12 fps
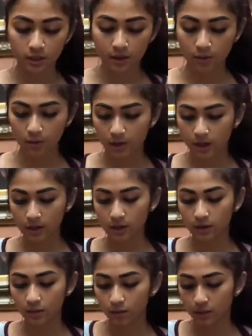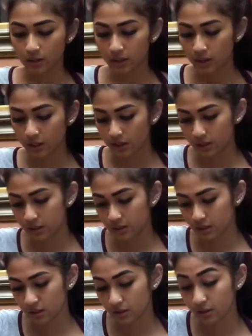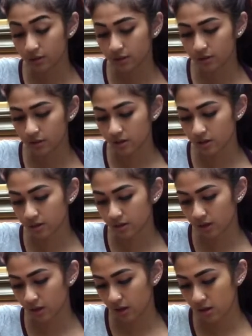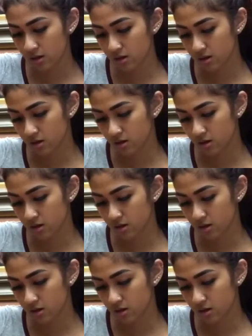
that way I can really get in underneath the cake.